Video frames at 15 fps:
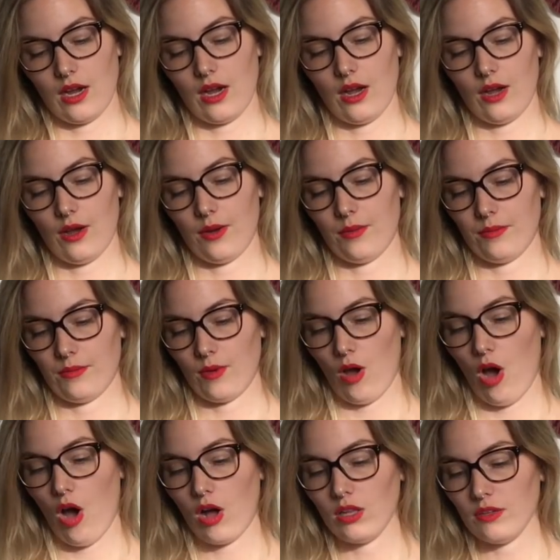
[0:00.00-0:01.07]

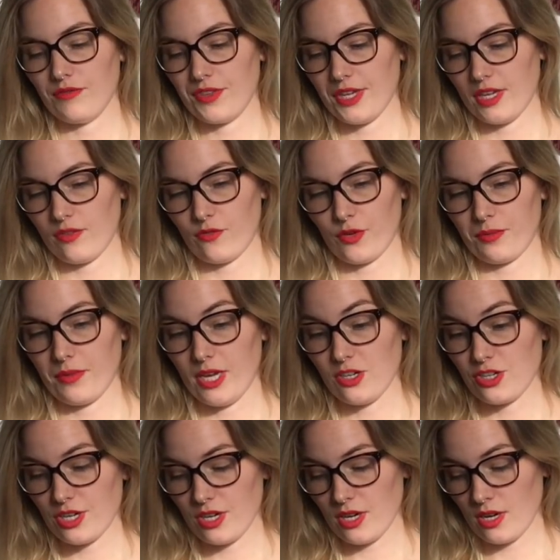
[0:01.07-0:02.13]
All of the
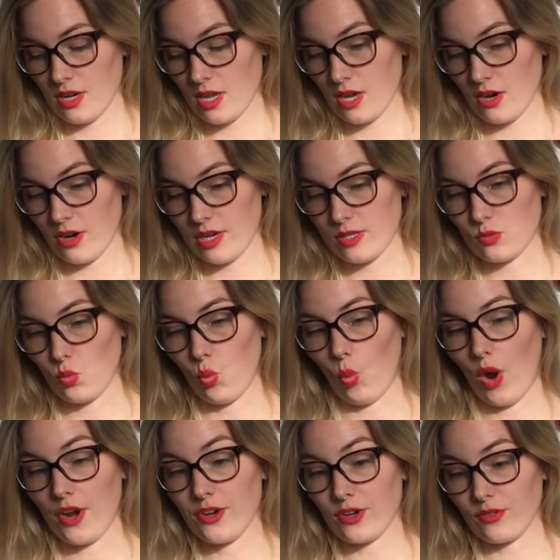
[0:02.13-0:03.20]
information in here is
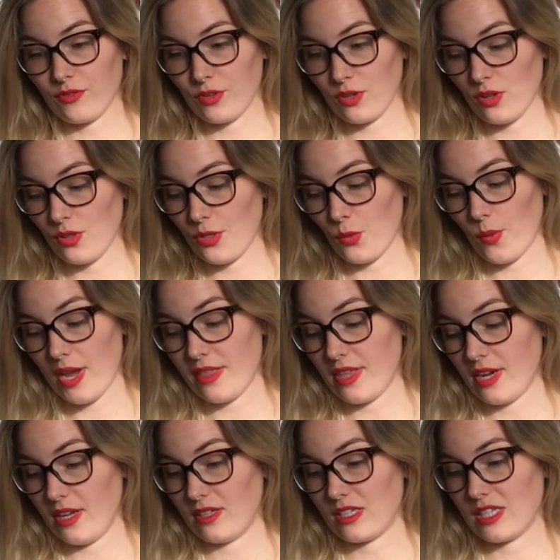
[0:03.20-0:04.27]
wonderful. The way
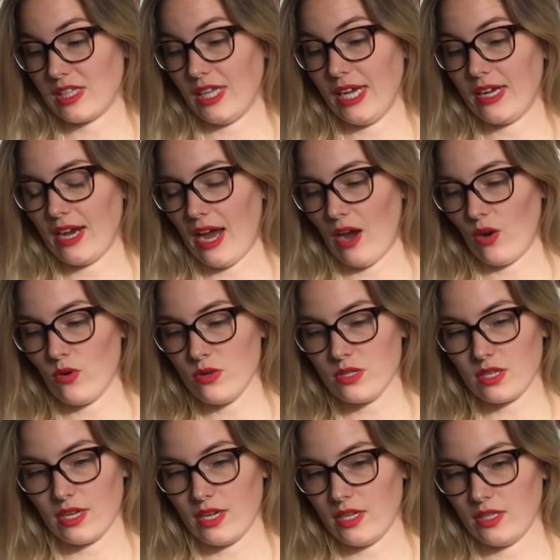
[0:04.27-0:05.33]
that it's laid
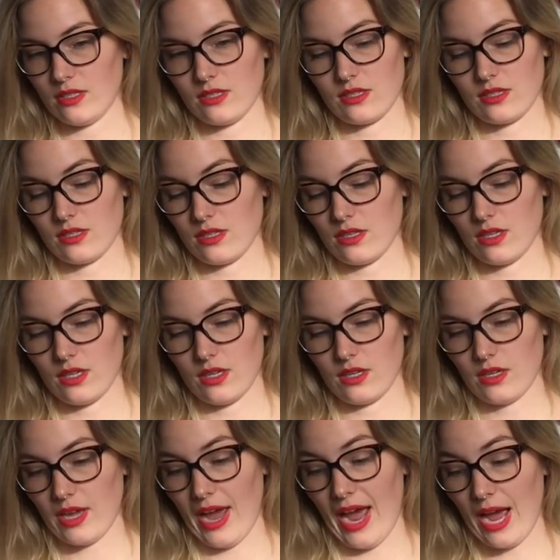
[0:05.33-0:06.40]
out is
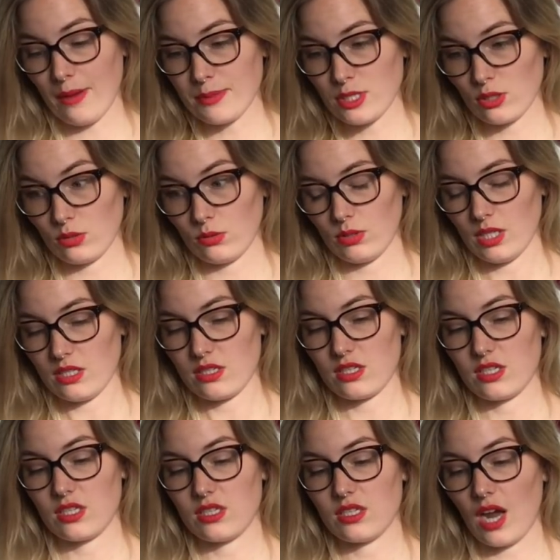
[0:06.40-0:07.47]
absolutely
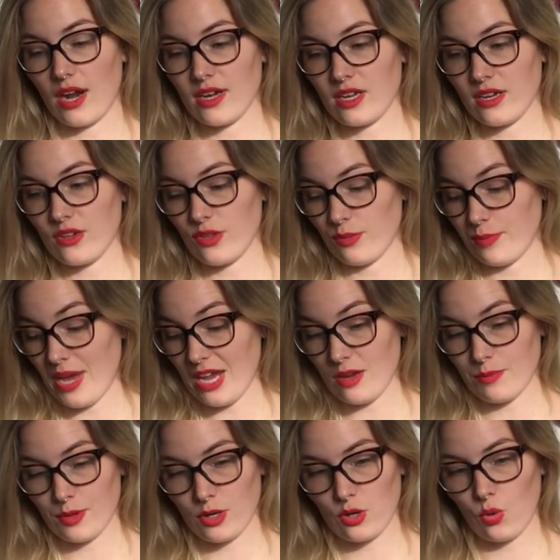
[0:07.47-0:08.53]
stunning. The
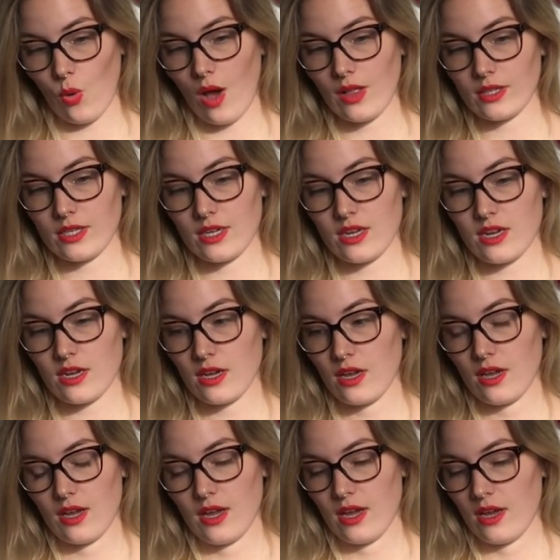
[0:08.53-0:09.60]
paper quality
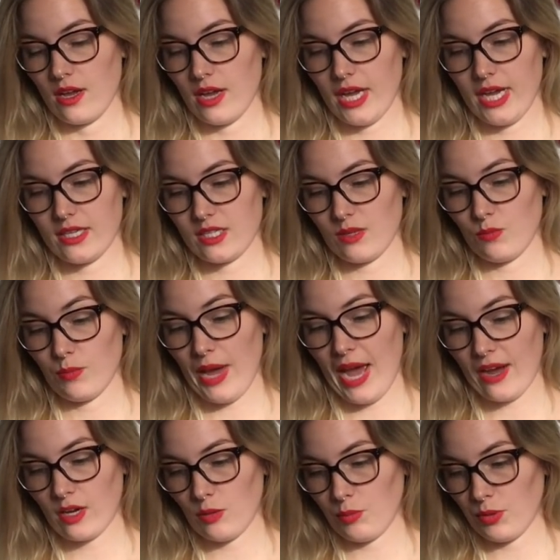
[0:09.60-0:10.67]
is
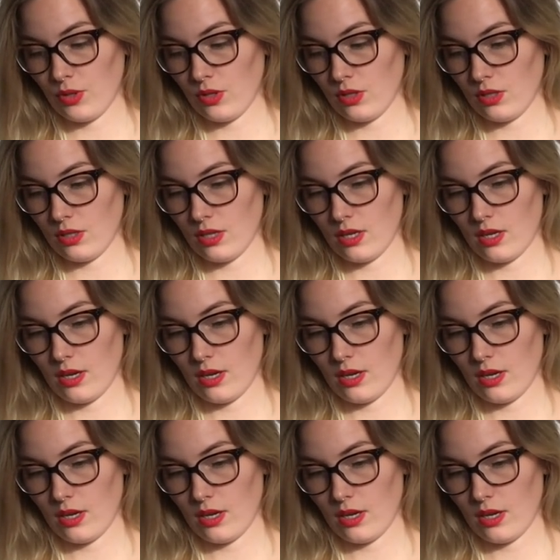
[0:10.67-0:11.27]
impeccable.